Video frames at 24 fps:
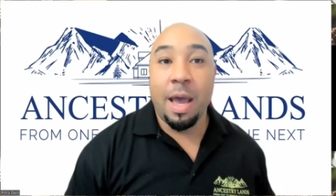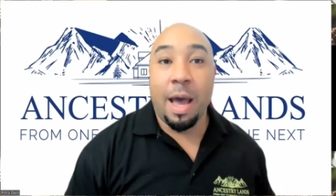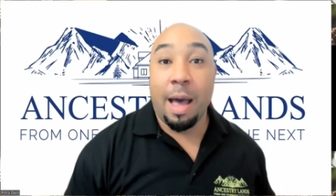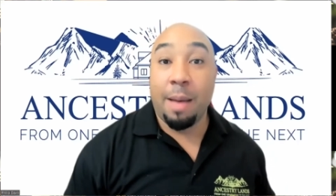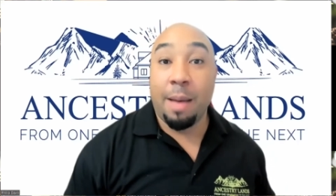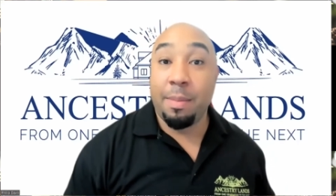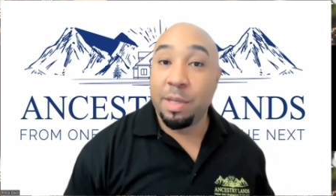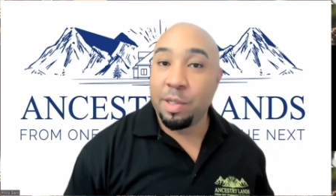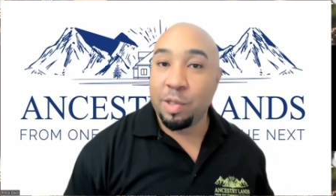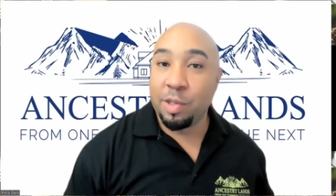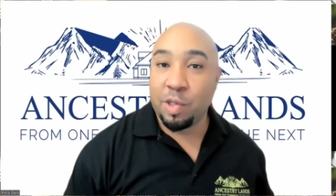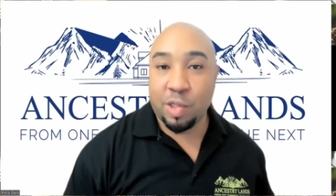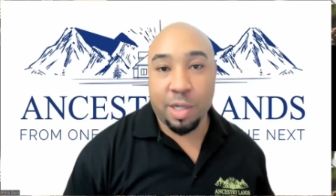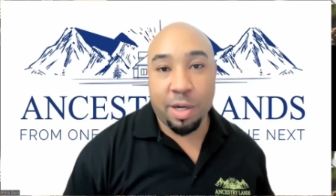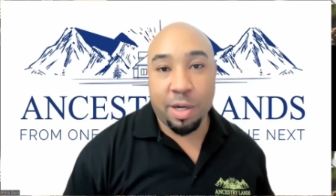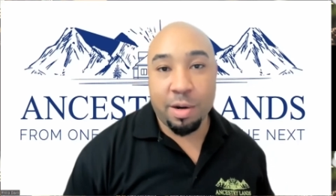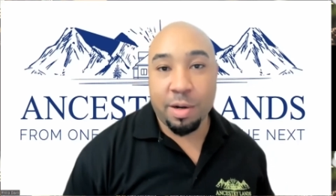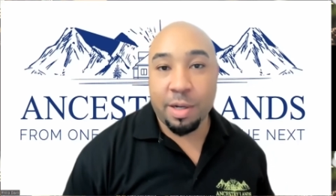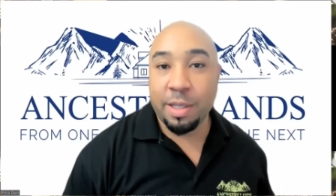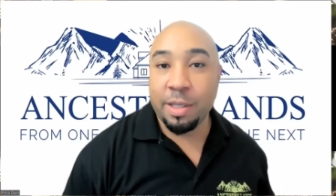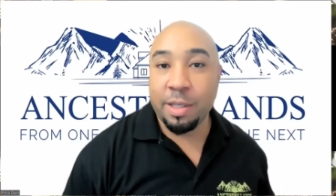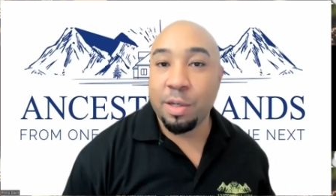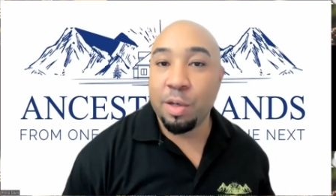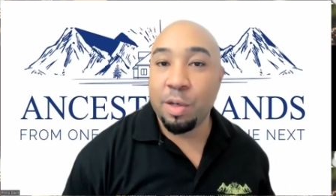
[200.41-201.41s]
I'm in the
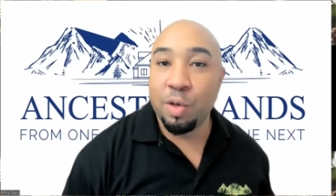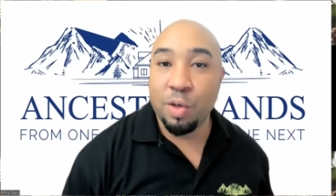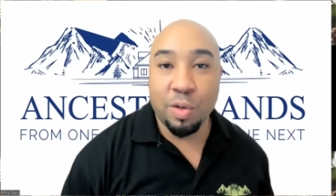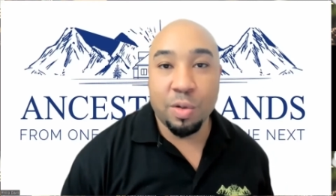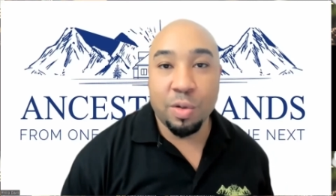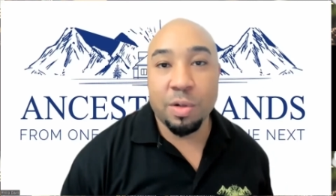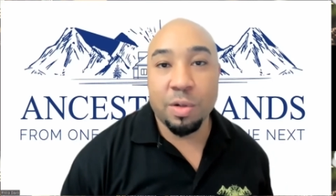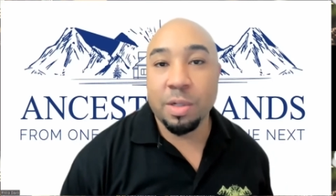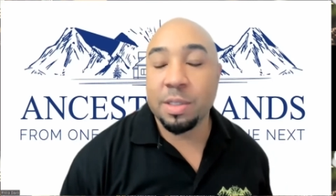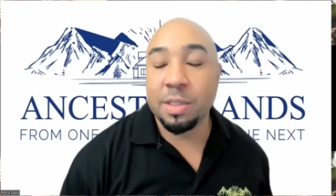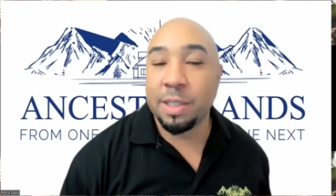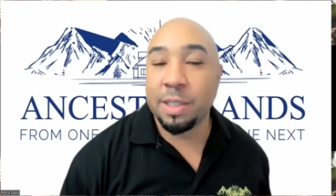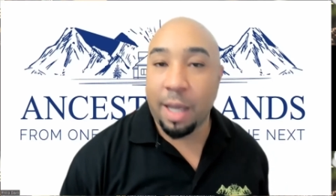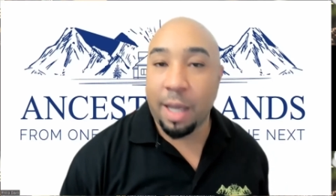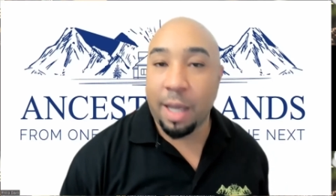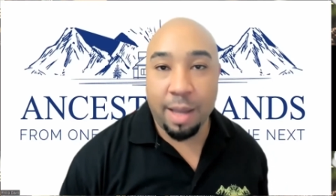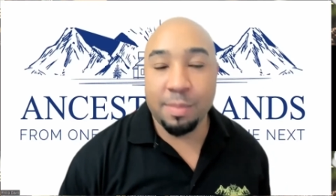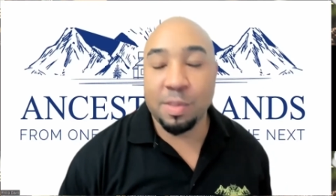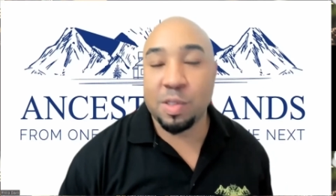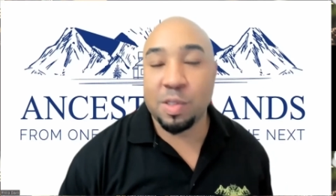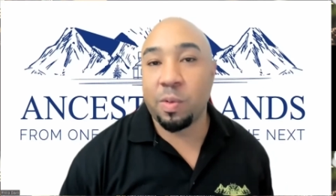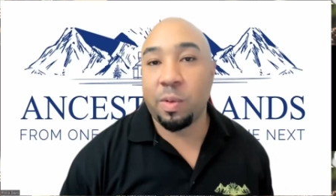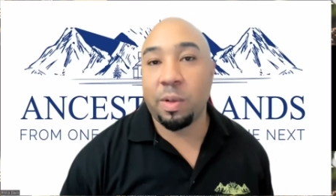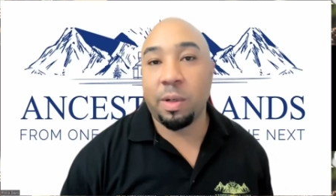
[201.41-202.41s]
Sheraton, New York,
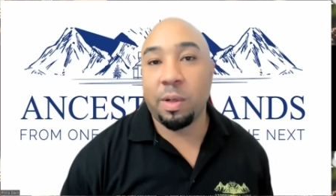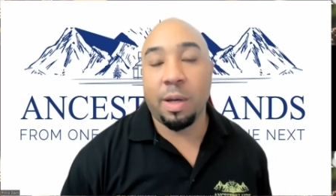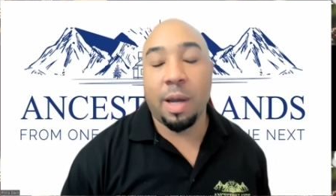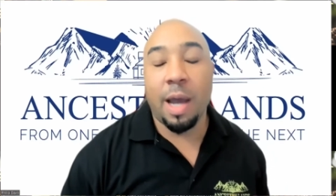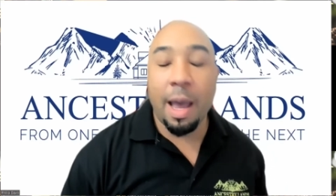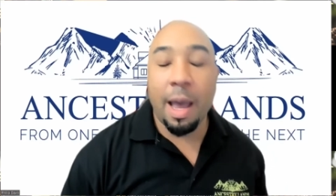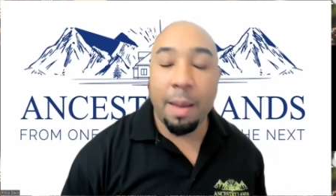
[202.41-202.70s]
Times Square.